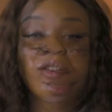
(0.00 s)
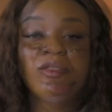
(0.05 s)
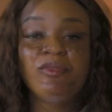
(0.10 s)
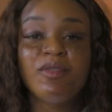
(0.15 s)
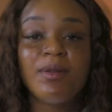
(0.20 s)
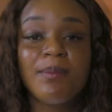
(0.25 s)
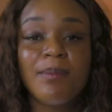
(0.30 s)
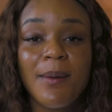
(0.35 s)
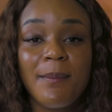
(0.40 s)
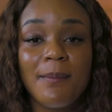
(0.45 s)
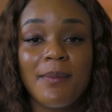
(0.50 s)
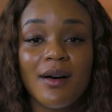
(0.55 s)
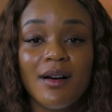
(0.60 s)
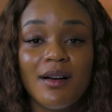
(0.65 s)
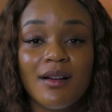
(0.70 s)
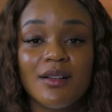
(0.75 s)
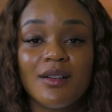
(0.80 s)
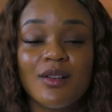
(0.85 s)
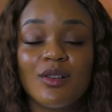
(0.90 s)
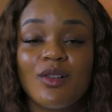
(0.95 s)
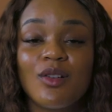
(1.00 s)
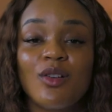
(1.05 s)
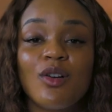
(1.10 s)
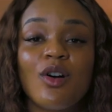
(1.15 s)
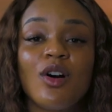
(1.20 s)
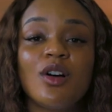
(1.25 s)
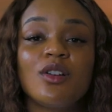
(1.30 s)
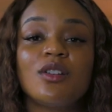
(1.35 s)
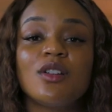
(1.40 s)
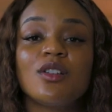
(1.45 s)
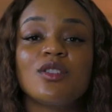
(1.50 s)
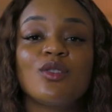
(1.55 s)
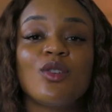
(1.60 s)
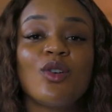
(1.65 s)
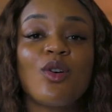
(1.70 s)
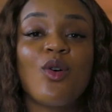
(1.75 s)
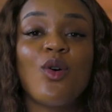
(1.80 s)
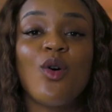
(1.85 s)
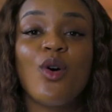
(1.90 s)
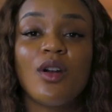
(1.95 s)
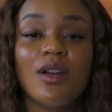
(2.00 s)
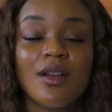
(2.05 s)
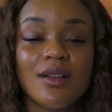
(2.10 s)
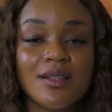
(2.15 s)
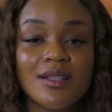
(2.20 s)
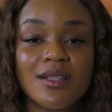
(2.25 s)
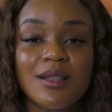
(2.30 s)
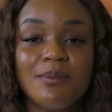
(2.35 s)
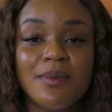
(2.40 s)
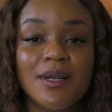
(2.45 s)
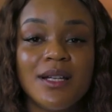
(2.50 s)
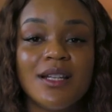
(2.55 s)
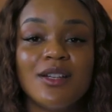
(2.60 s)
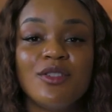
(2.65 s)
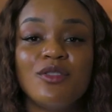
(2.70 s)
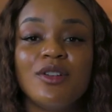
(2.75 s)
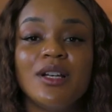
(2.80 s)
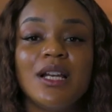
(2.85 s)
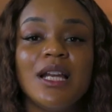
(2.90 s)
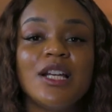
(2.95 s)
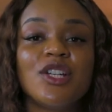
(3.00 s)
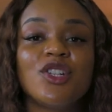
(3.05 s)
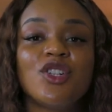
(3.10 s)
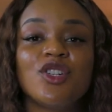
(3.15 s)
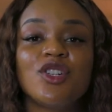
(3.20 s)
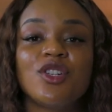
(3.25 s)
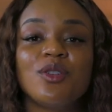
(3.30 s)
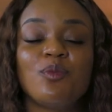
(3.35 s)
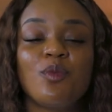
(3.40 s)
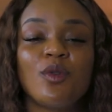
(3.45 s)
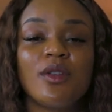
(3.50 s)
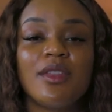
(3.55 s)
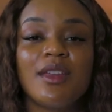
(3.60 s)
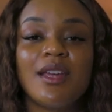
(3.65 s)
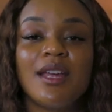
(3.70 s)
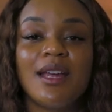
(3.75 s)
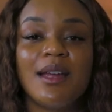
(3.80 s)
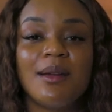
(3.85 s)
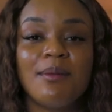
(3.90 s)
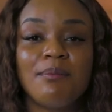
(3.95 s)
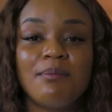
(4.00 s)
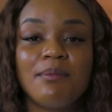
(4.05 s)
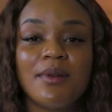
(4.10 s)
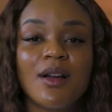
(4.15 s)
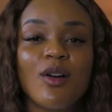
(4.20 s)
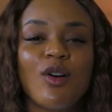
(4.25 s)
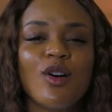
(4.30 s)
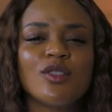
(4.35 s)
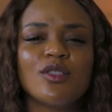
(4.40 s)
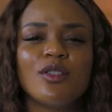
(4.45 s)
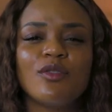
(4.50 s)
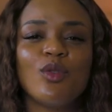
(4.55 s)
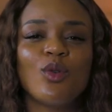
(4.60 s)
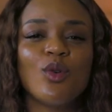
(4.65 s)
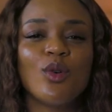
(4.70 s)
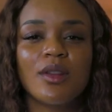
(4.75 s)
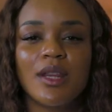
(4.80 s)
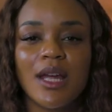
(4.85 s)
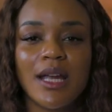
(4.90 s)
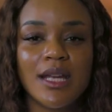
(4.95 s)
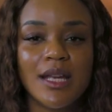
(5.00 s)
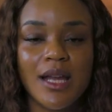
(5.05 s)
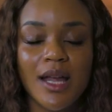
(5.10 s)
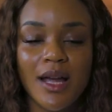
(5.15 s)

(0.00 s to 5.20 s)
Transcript: Remember, God does not call us to be in a relationship with him because of all that he